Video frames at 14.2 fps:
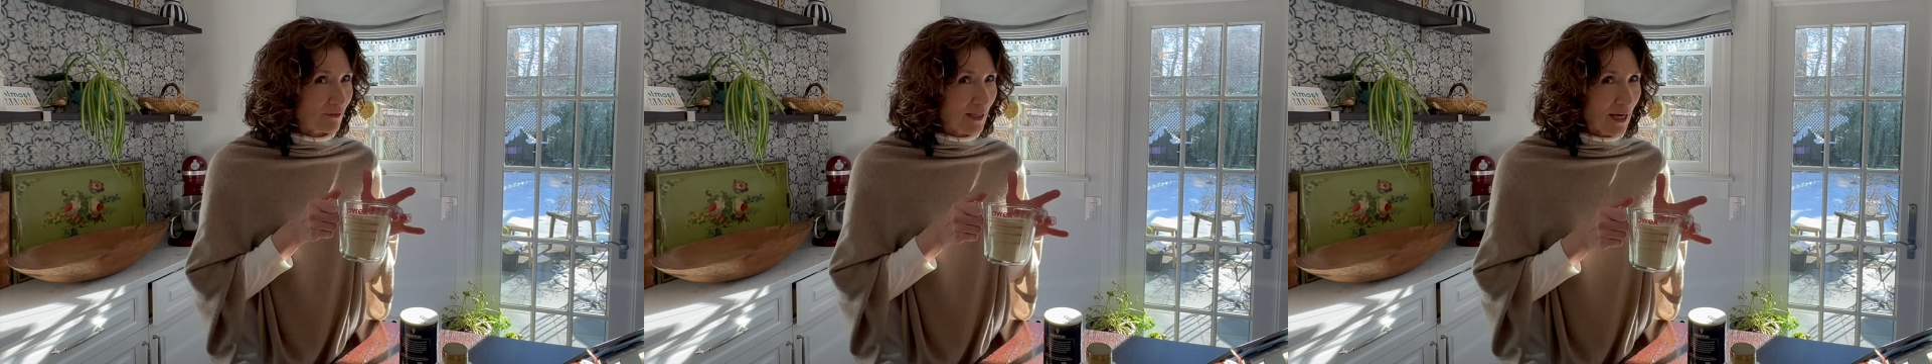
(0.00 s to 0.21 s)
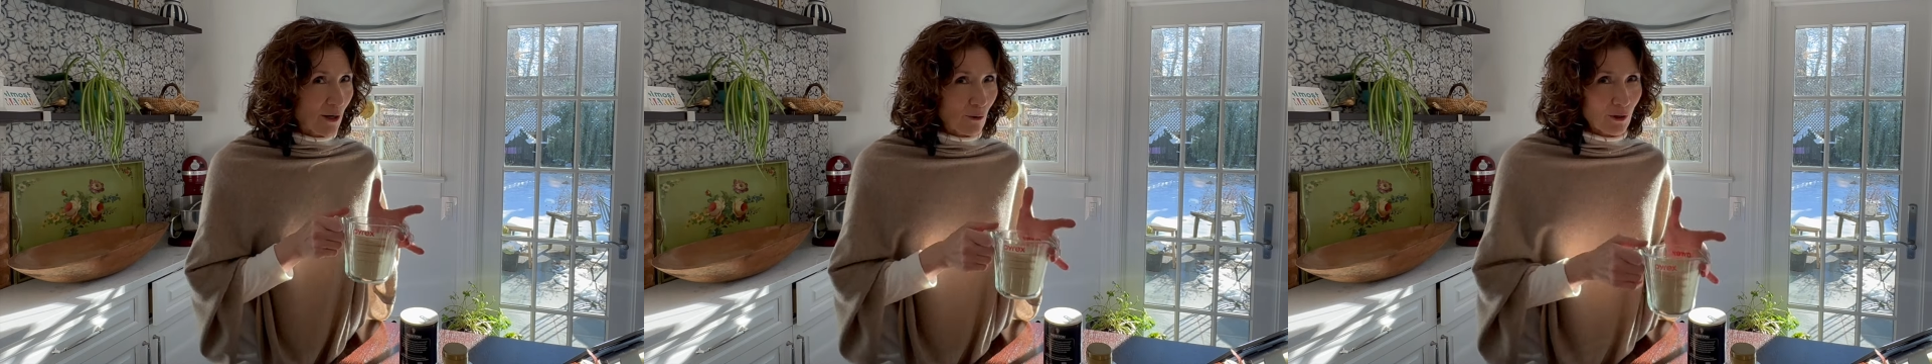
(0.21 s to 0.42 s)

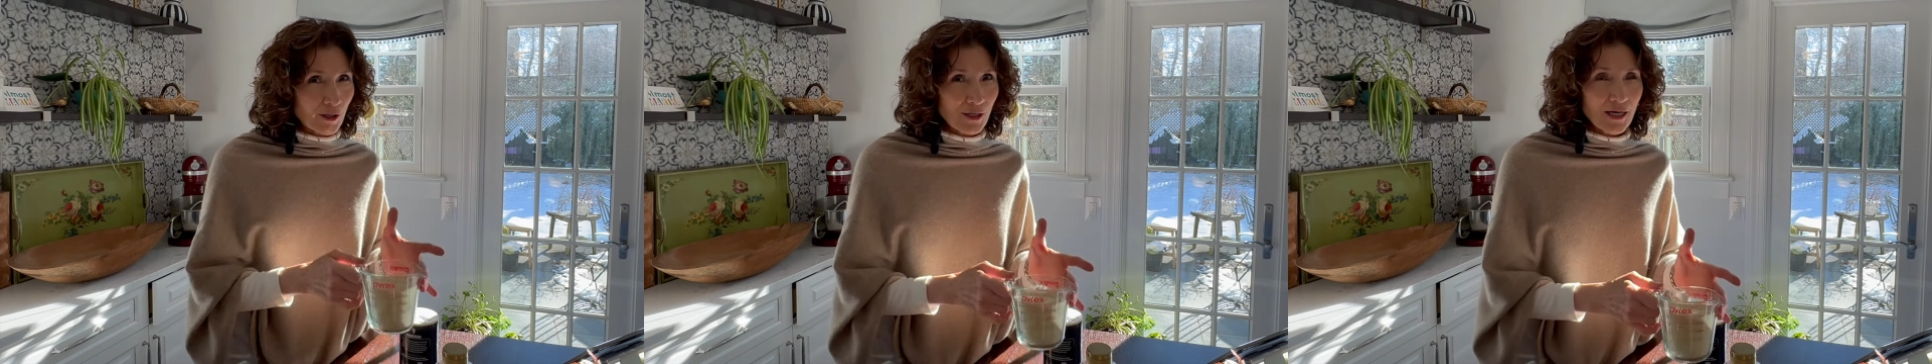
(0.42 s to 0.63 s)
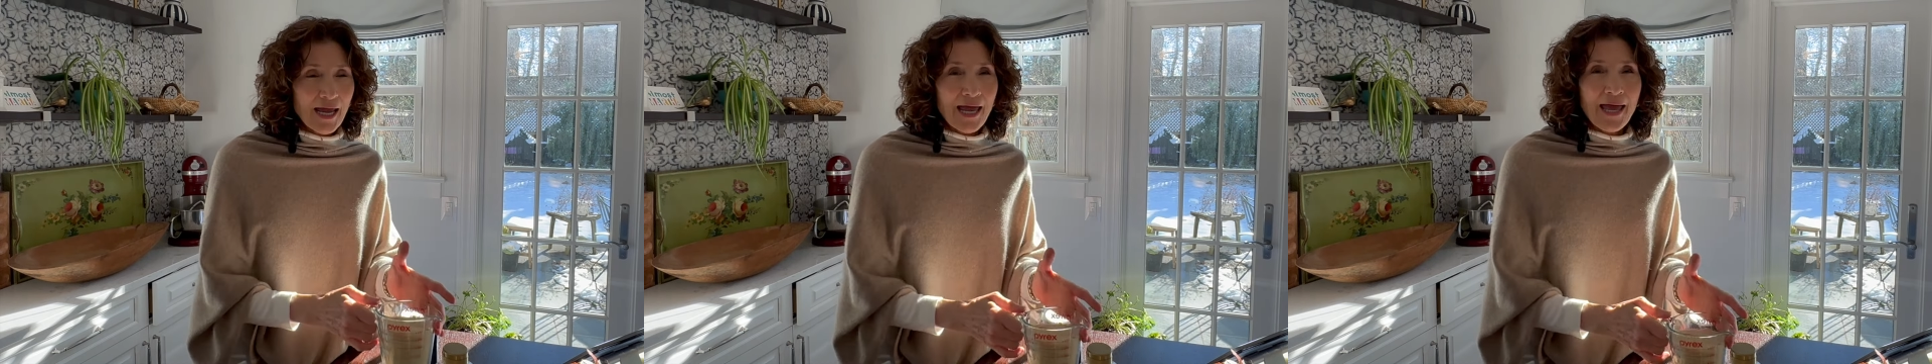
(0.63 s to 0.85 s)

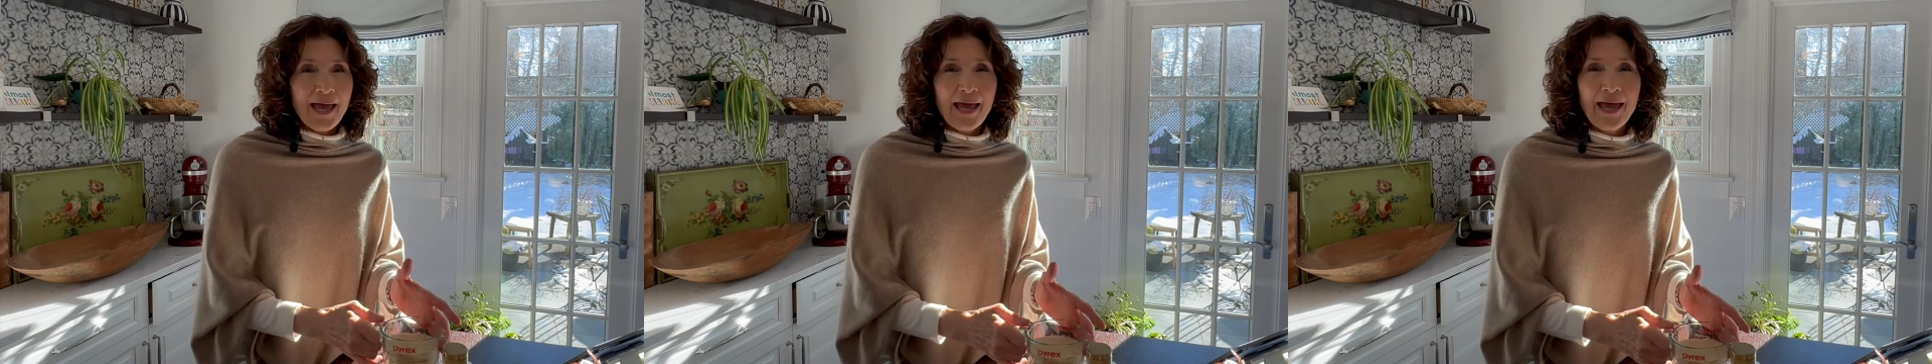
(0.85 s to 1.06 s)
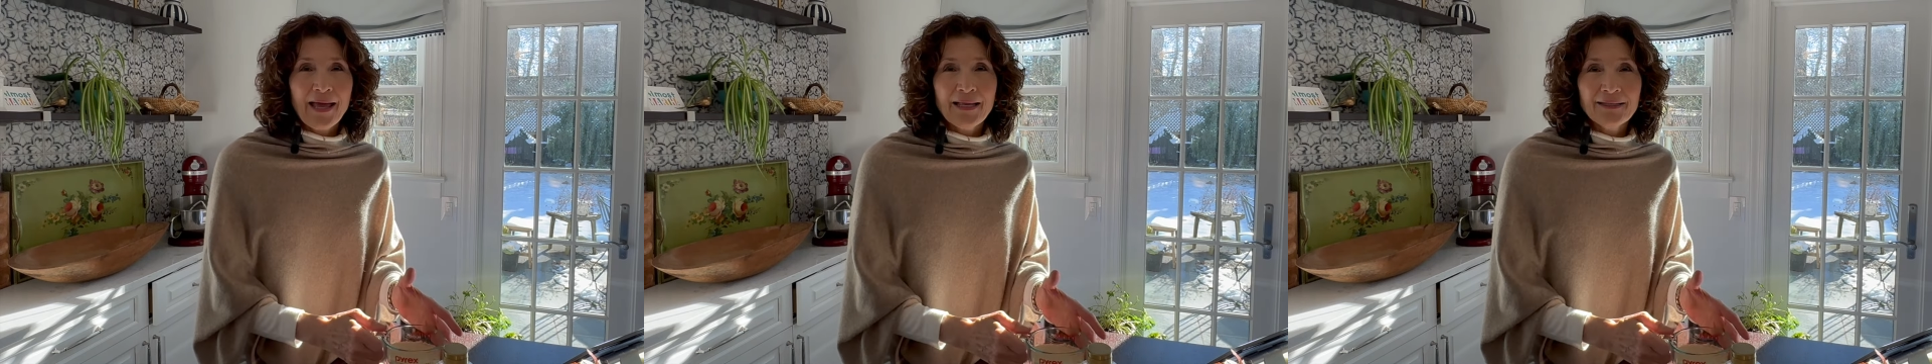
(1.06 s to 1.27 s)
flour
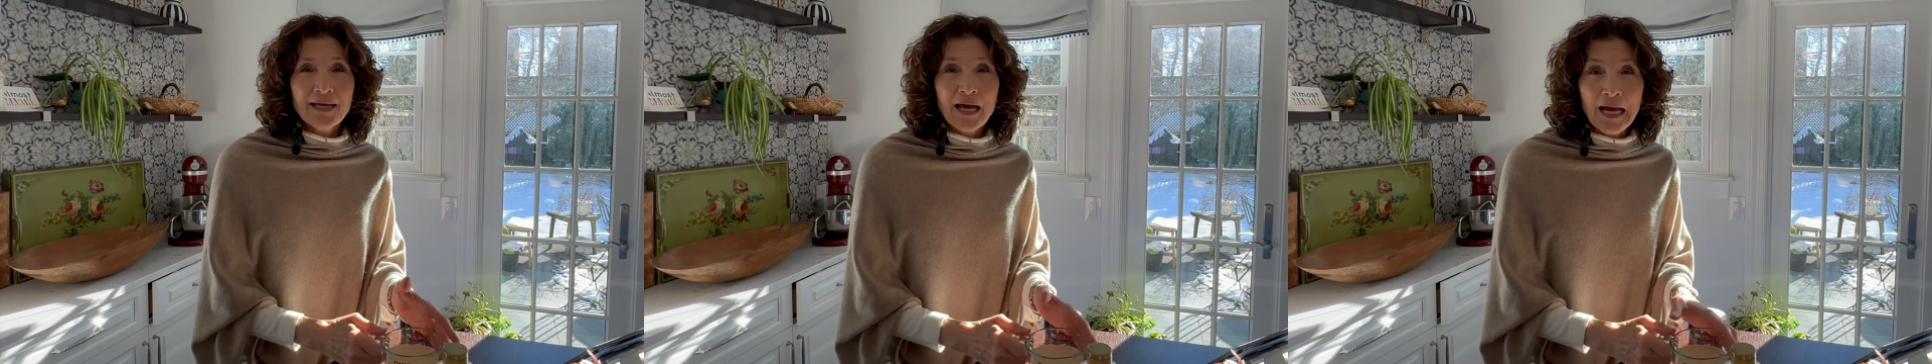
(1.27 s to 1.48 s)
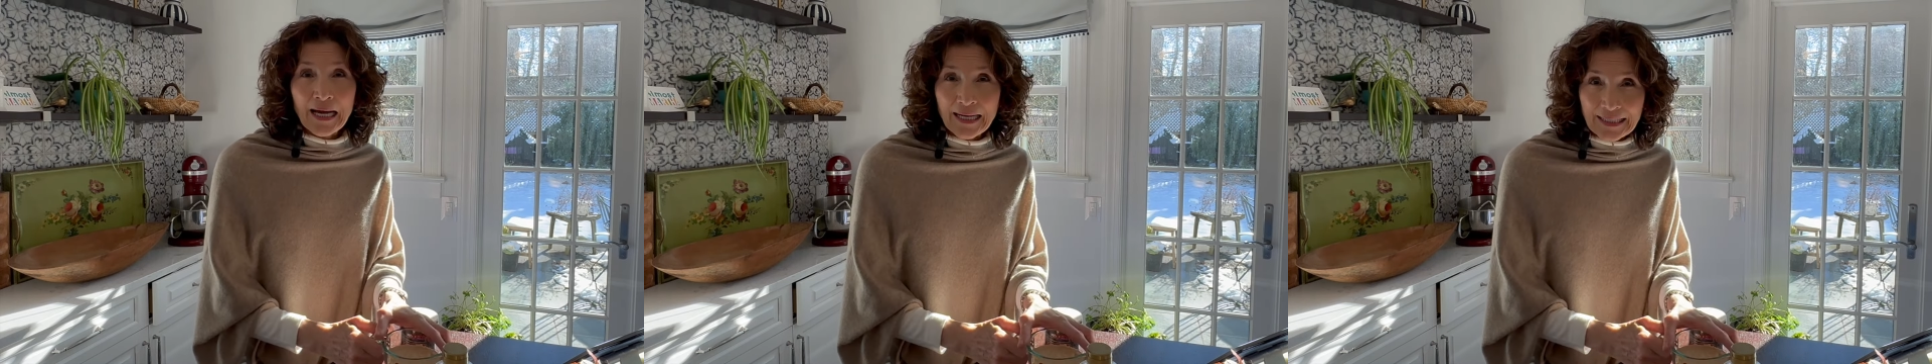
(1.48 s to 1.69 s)
and
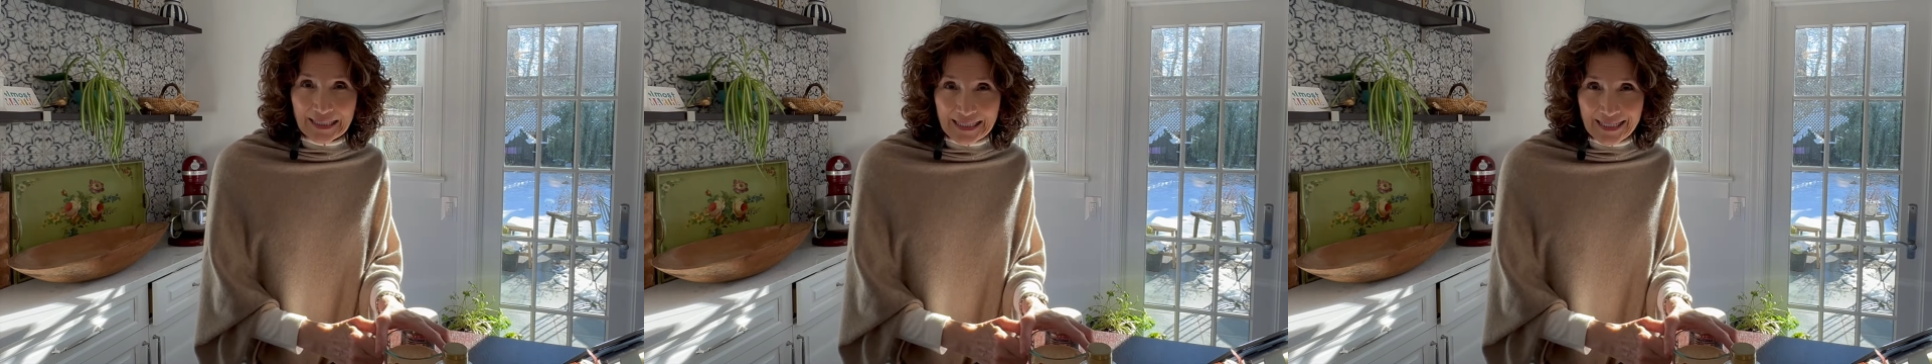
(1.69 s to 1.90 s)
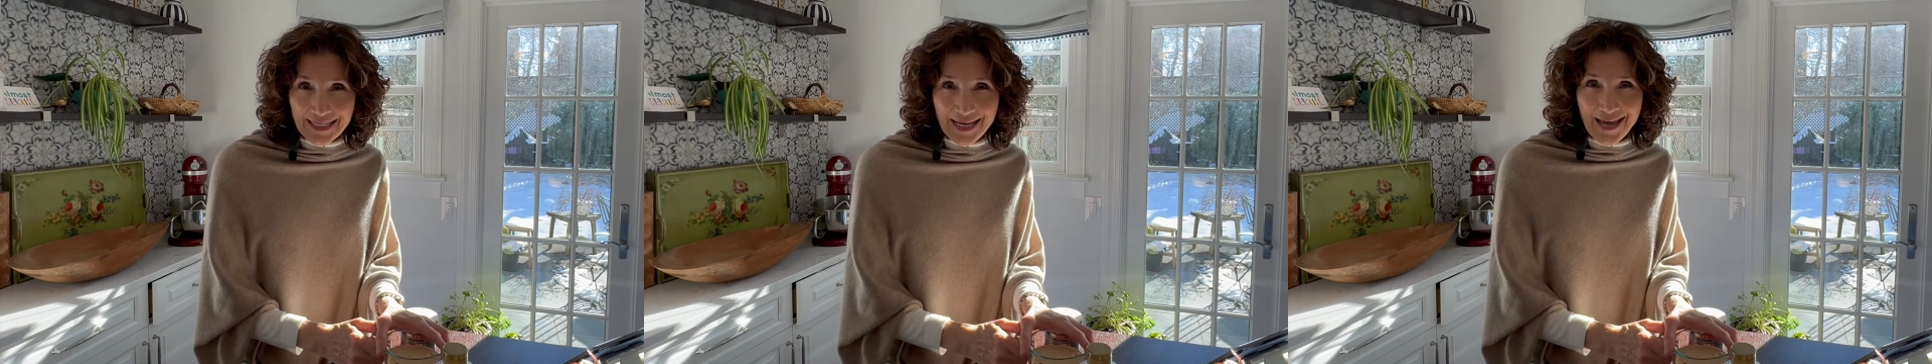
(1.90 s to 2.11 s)

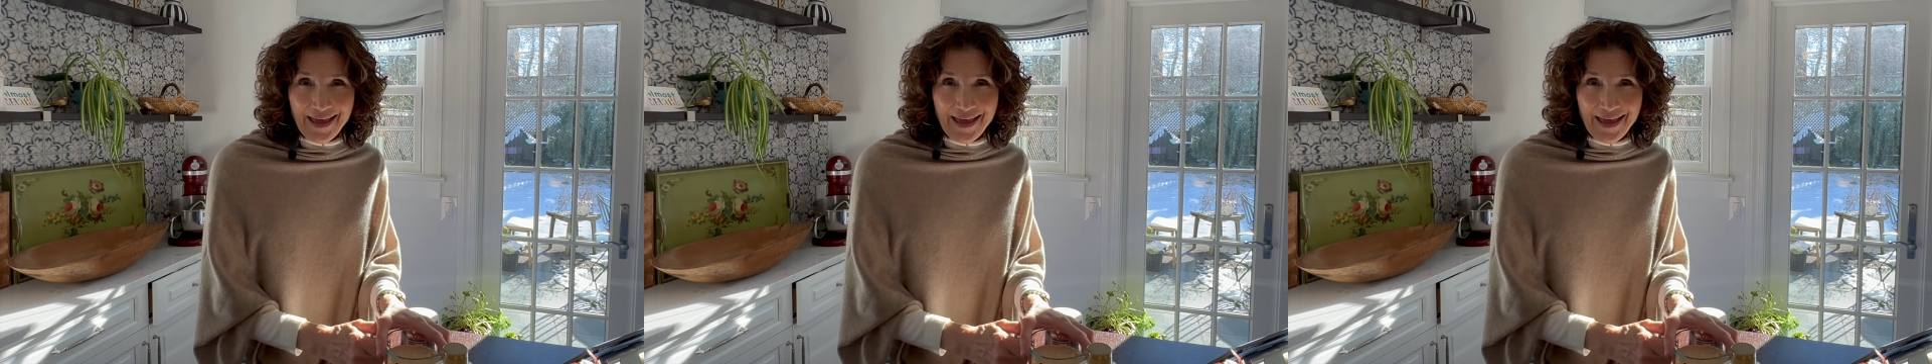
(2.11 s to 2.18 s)
honey.